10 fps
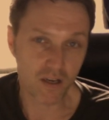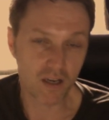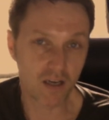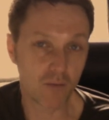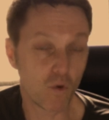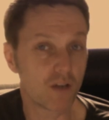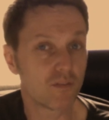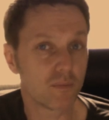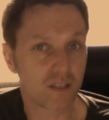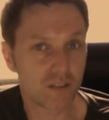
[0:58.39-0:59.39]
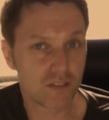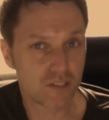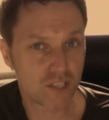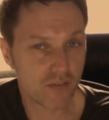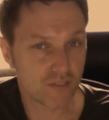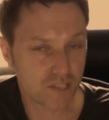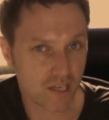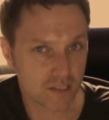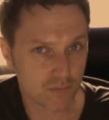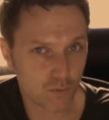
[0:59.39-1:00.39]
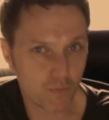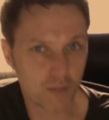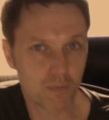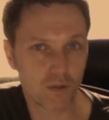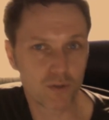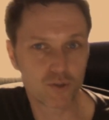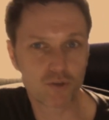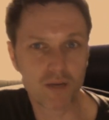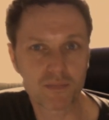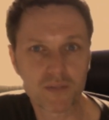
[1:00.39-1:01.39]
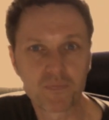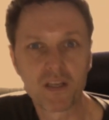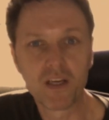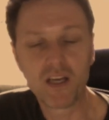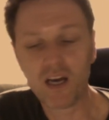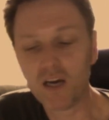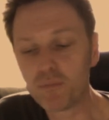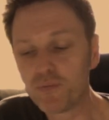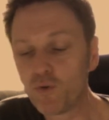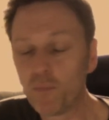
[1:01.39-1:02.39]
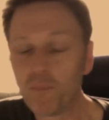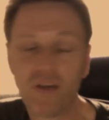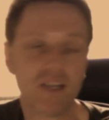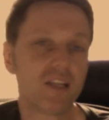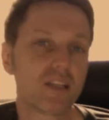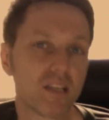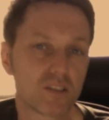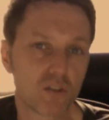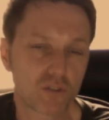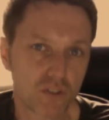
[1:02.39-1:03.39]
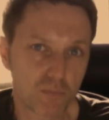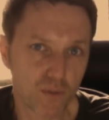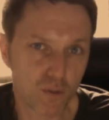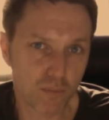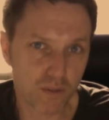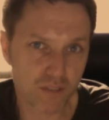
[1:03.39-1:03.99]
One of them included Chevy Chase, of all people, on drums, before peddling their songs to the Brill Building